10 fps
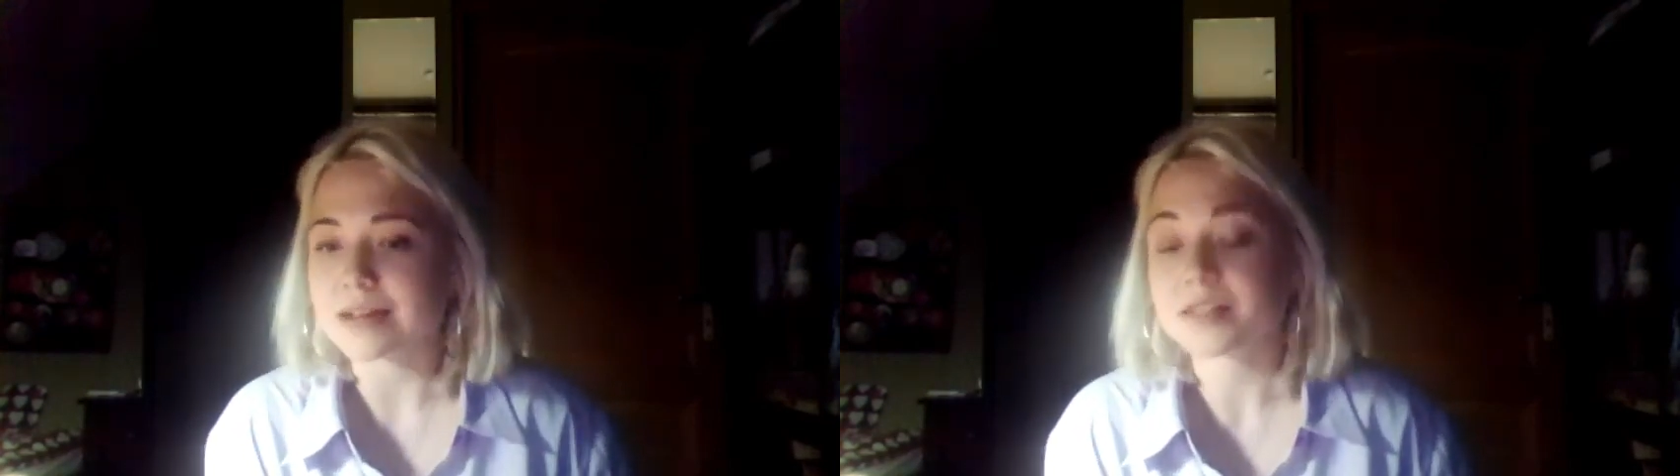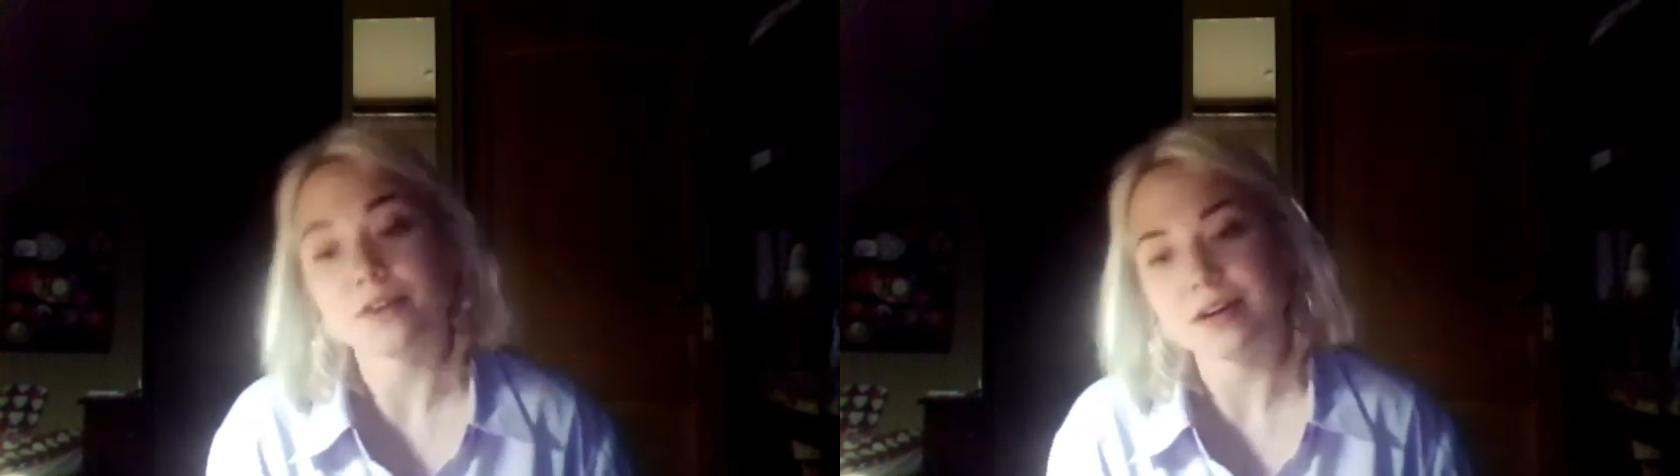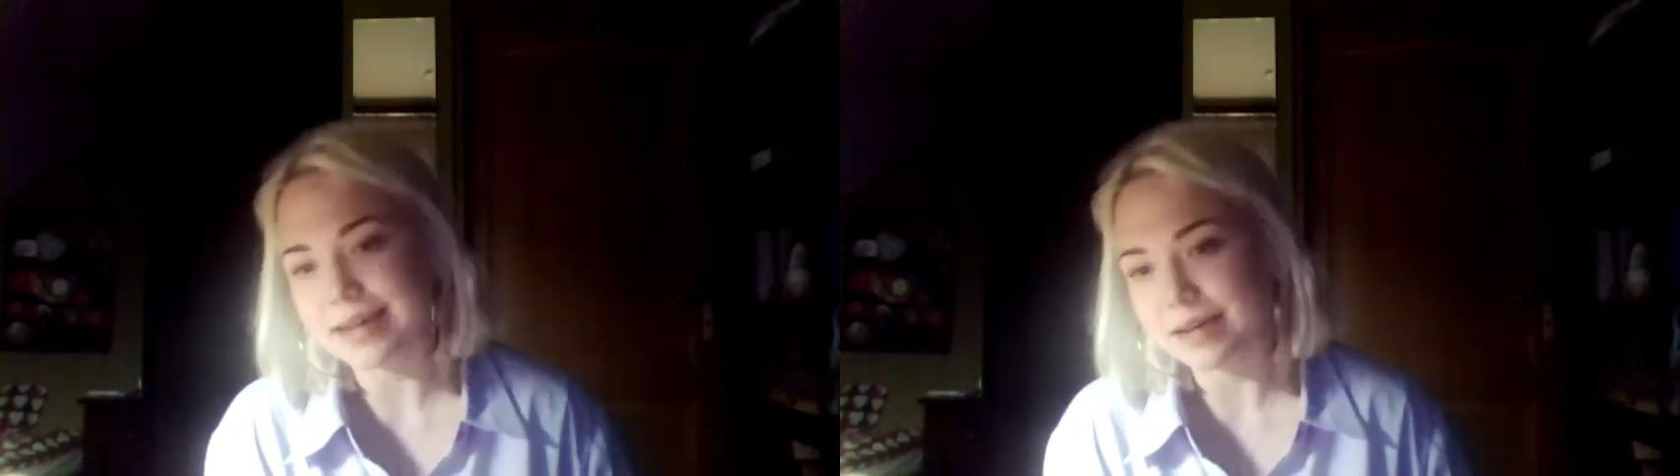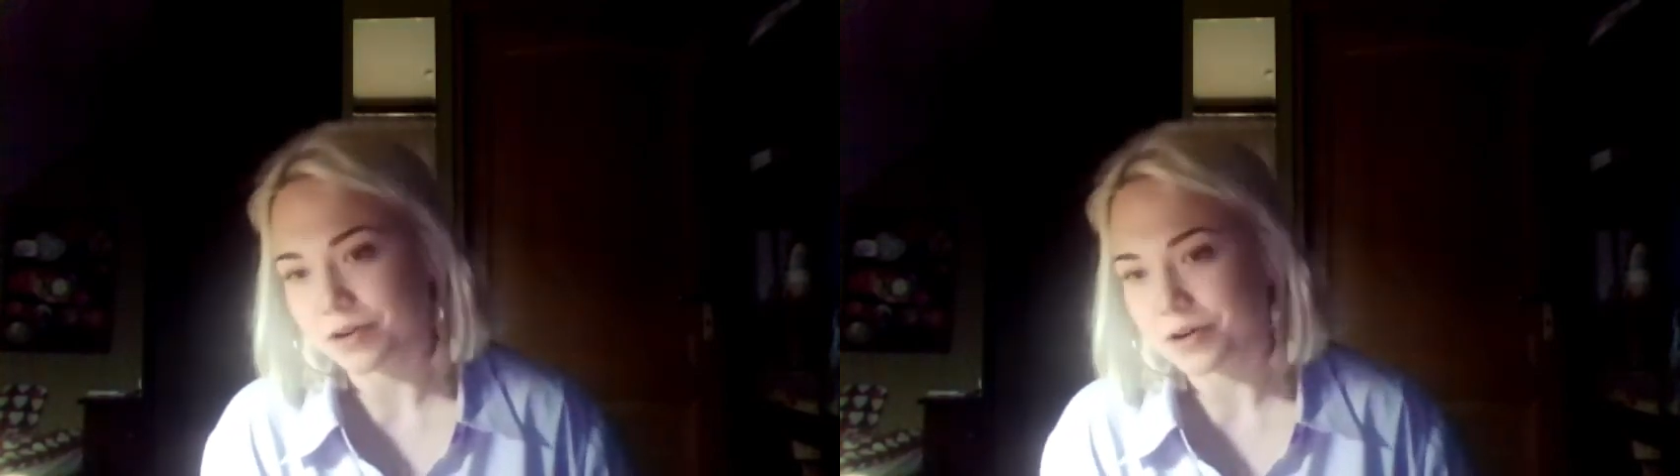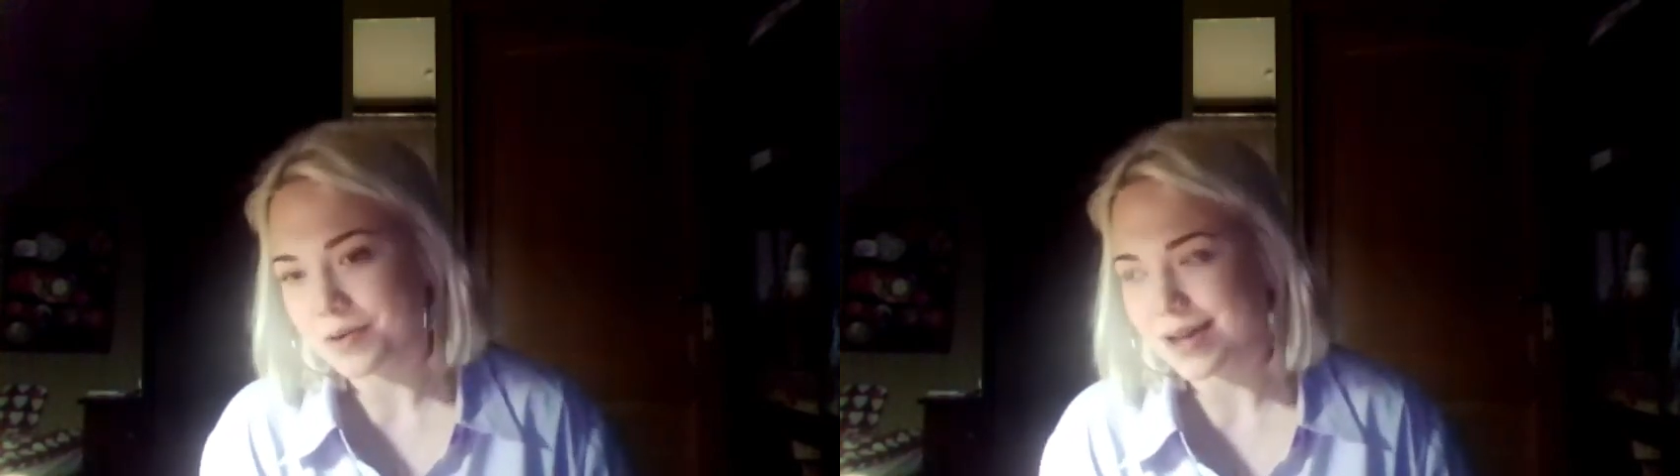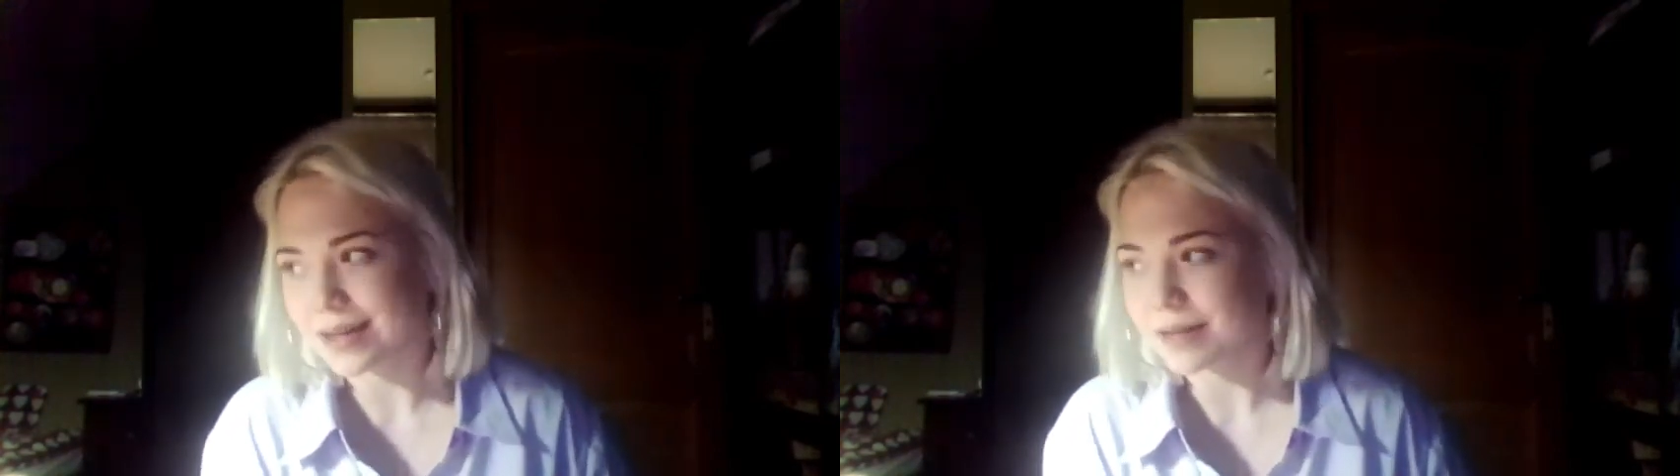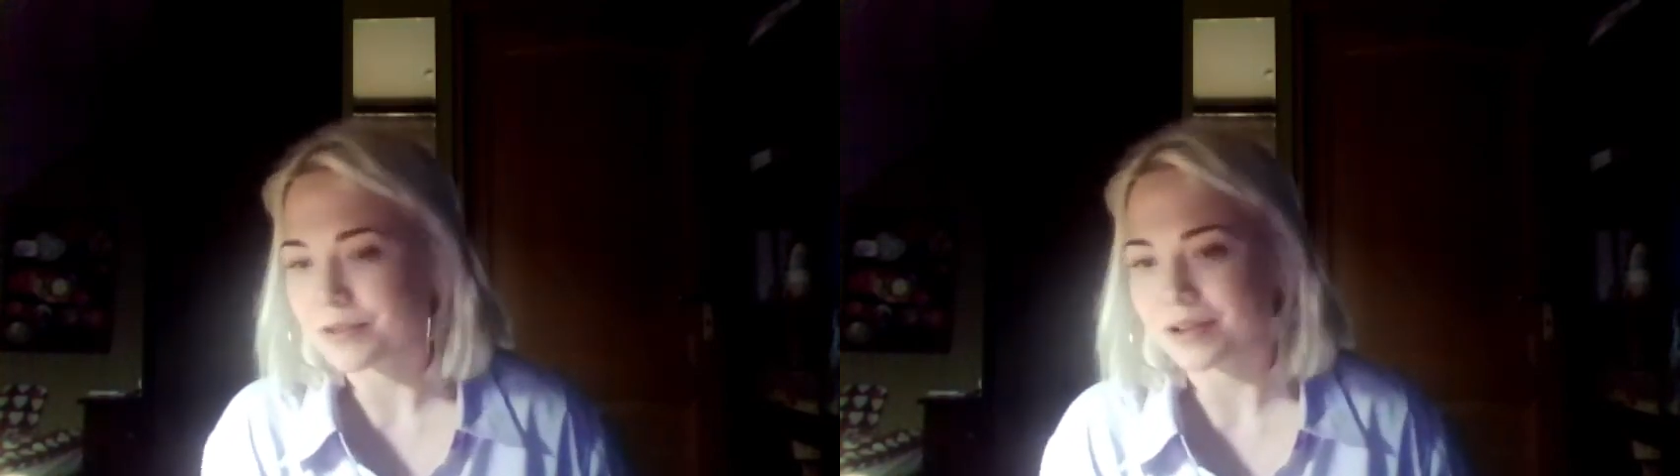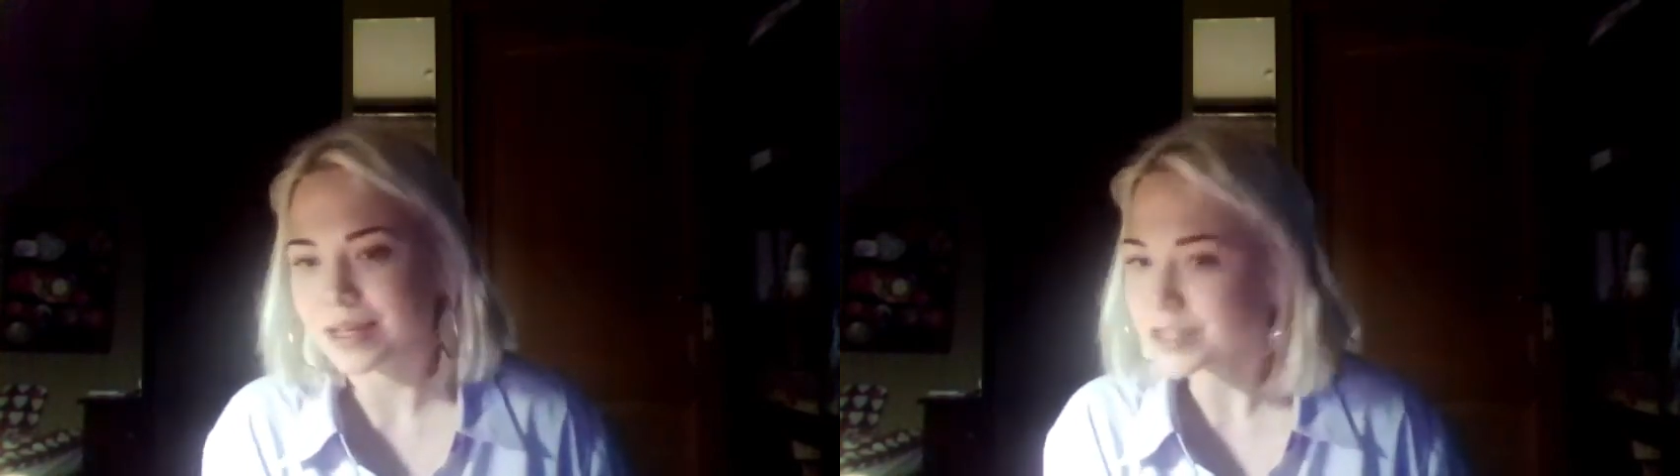as far as I know, and I'm
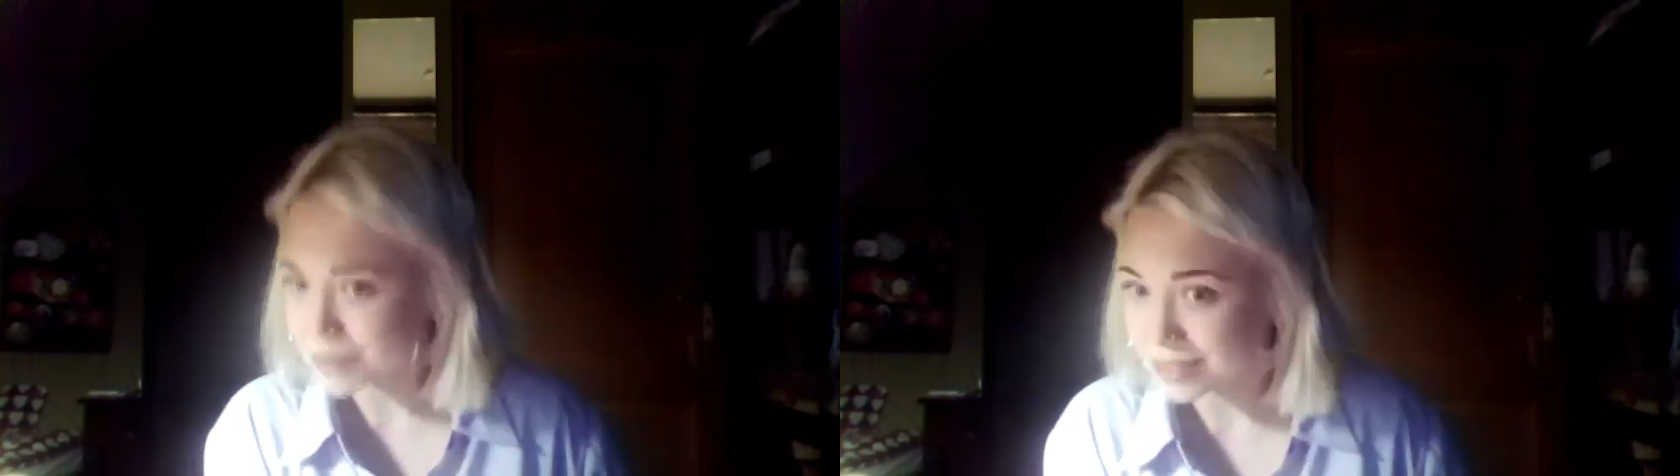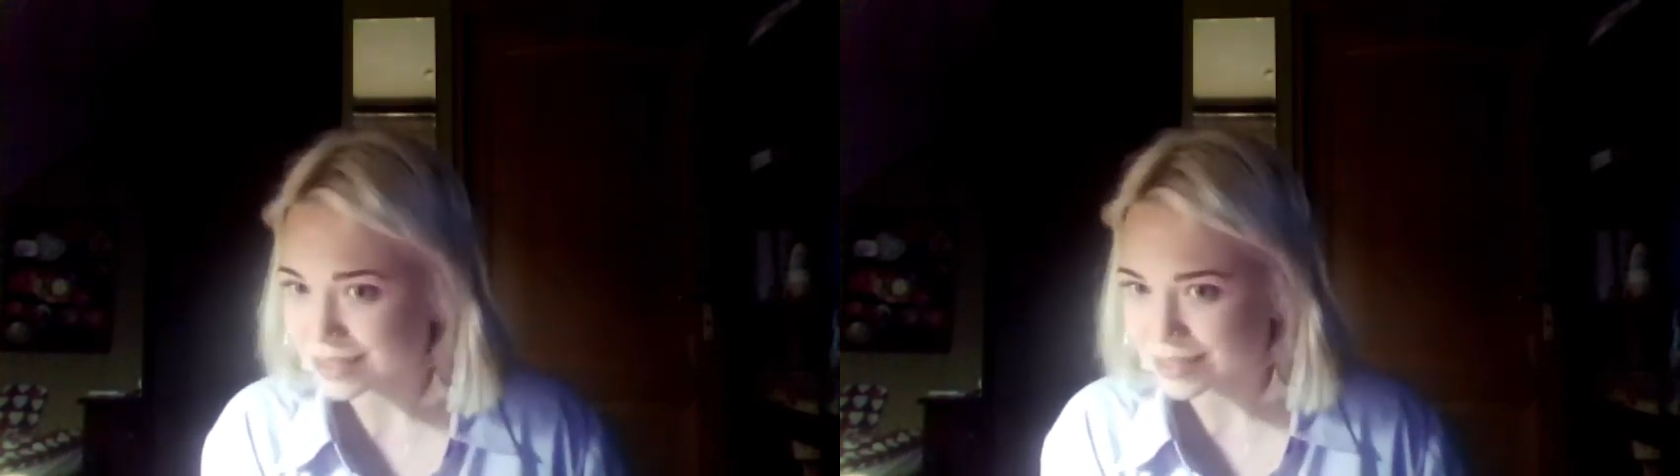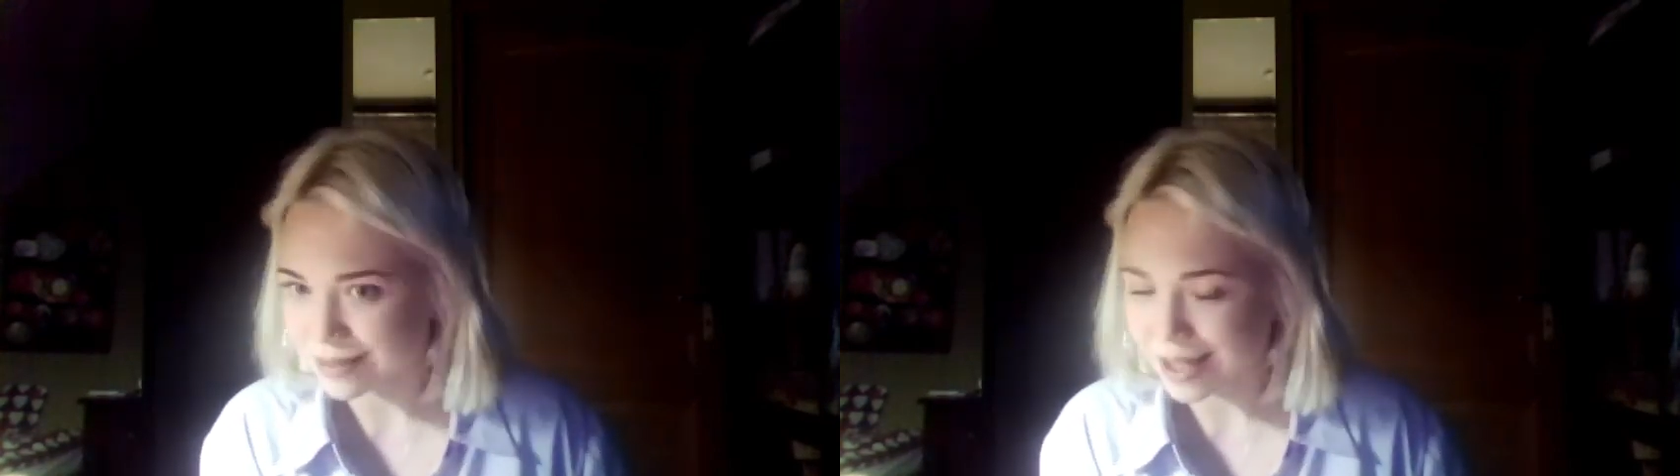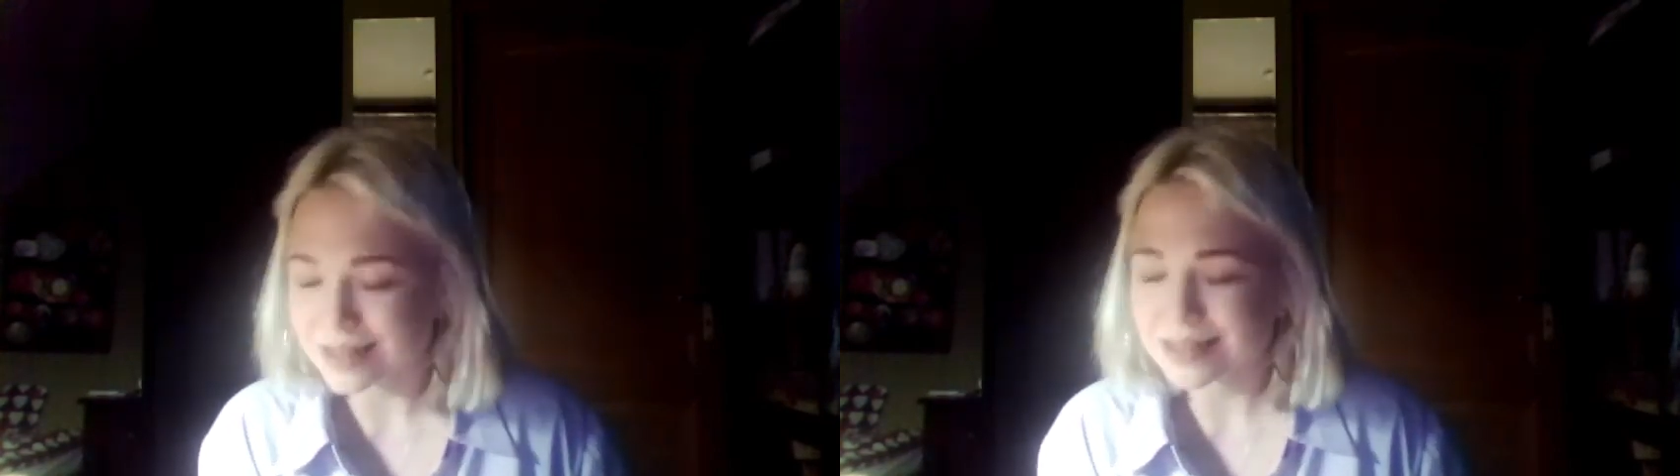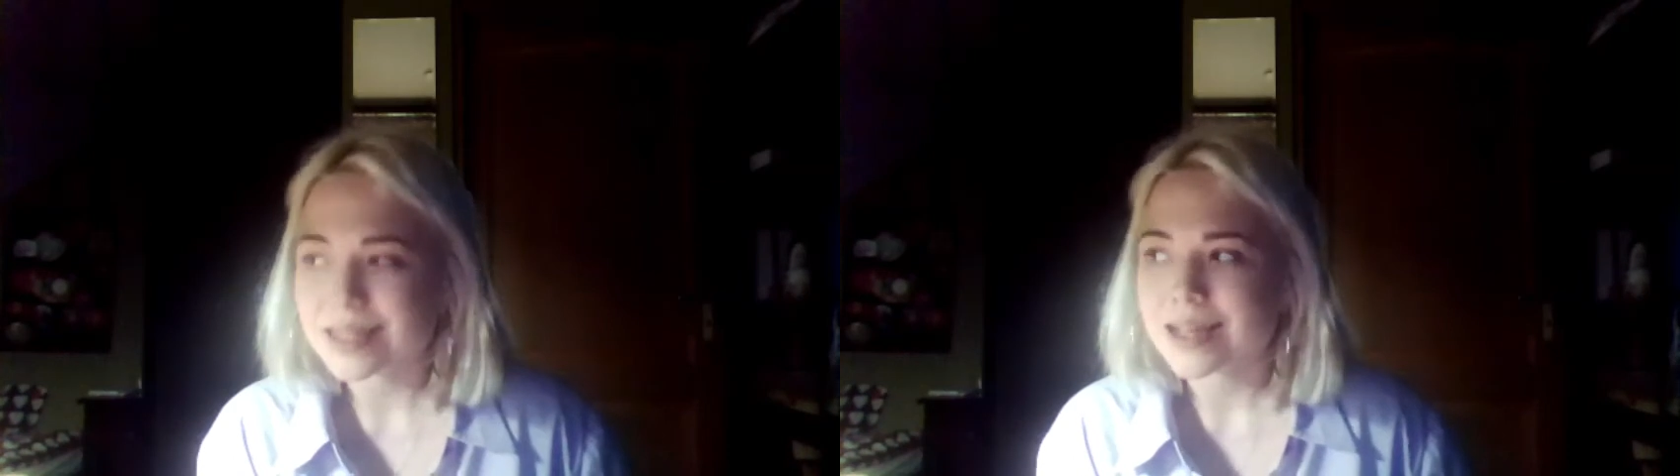really interested in that,